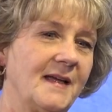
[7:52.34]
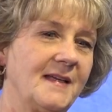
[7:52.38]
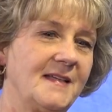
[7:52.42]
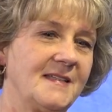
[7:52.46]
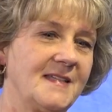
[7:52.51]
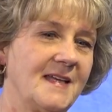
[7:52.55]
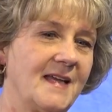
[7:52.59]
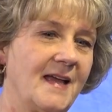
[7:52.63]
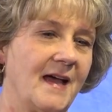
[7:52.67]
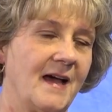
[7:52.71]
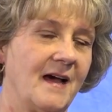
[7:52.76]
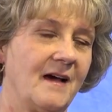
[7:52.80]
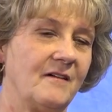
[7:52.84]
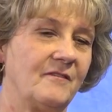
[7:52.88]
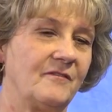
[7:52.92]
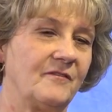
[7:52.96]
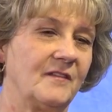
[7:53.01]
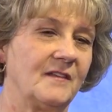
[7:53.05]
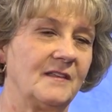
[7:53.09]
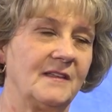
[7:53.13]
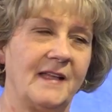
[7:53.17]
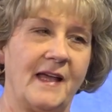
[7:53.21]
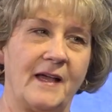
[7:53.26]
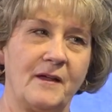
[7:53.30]
like to have
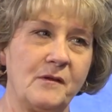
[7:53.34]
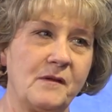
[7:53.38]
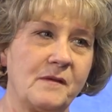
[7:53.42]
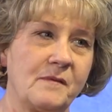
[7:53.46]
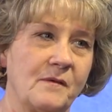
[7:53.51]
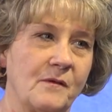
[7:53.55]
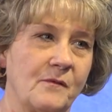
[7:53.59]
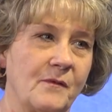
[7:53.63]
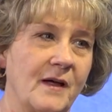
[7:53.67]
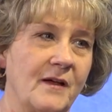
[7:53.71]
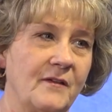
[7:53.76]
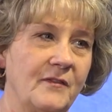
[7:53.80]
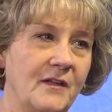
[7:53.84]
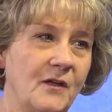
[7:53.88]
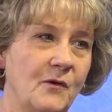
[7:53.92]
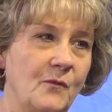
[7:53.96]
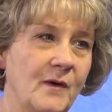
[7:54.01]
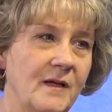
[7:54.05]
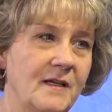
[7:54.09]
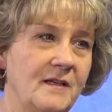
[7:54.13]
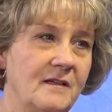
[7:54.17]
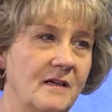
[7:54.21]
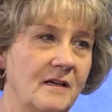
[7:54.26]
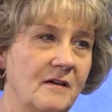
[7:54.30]
less around their
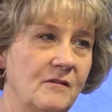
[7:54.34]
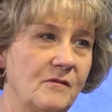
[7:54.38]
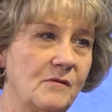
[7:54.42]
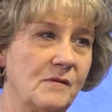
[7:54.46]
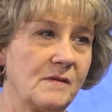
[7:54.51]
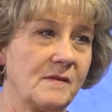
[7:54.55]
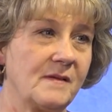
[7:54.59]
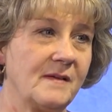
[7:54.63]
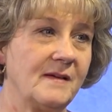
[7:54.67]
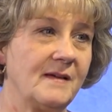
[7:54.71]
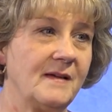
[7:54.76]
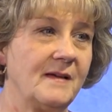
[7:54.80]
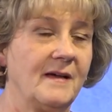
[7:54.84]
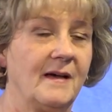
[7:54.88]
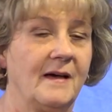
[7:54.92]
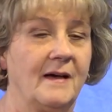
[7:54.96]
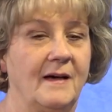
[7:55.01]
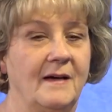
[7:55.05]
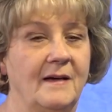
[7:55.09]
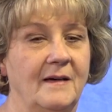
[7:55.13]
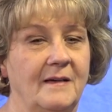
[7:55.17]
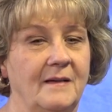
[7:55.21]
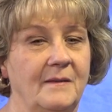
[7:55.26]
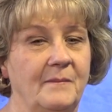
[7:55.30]
windows.
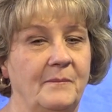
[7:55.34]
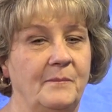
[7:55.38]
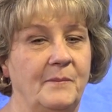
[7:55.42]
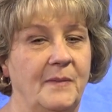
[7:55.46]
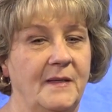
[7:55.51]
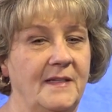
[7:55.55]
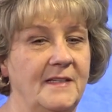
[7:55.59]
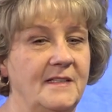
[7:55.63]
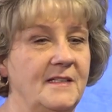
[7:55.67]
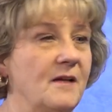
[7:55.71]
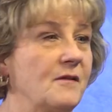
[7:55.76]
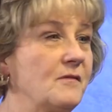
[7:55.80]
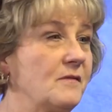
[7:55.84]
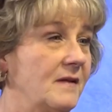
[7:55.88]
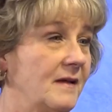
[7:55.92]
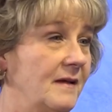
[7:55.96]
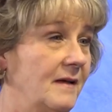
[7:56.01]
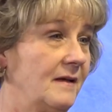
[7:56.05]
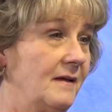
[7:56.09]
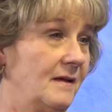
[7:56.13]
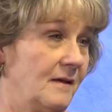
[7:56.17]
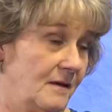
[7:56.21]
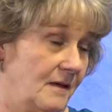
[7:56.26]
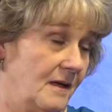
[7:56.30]
But
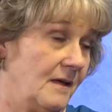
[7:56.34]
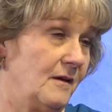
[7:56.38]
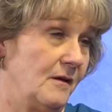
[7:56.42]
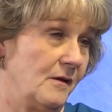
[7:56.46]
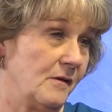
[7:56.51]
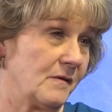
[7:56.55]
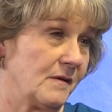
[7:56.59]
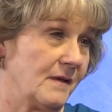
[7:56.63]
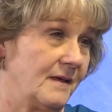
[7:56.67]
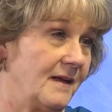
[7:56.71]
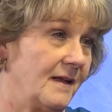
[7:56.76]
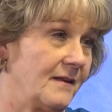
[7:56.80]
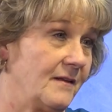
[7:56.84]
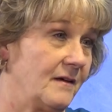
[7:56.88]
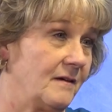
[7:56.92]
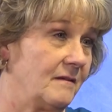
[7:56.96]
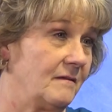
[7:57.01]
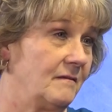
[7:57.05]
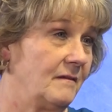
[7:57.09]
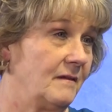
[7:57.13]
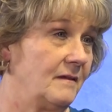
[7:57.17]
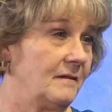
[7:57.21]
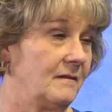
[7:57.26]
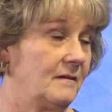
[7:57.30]
it is
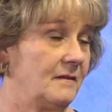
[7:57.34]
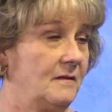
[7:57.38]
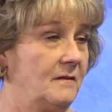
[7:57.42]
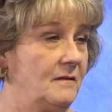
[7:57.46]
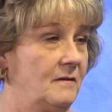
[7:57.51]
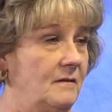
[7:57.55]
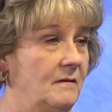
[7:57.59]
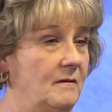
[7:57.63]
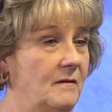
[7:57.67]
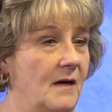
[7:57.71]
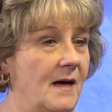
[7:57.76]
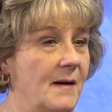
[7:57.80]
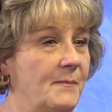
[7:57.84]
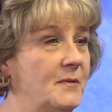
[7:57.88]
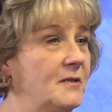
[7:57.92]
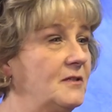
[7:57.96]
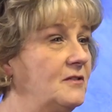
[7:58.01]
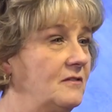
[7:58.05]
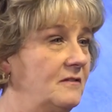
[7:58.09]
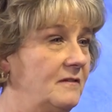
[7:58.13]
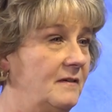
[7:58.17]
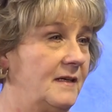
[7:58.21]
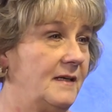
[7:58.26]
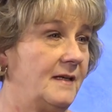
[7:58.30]
another
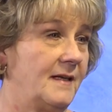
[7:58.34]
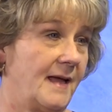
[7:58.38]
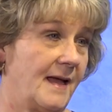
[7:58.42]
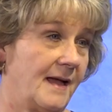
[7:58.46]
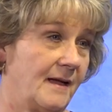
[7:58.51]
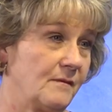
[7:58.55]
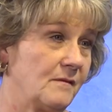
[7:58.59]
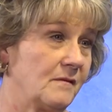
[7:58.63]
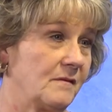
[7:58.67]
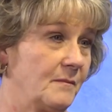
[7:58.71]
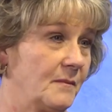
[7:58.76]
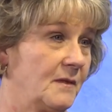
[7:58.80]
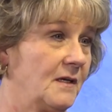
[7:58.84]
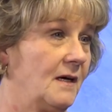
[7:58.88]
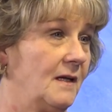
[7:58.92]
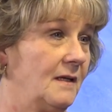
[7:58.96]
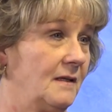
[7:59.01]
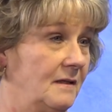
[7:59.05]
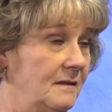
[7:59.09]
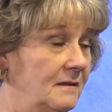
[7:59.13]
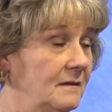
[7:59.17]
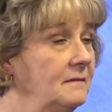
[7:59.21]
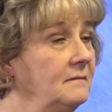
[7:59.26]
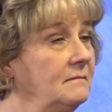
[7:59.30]
opportunity to add some
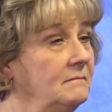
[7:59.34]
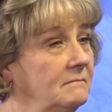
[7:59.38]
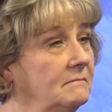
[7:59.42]
color.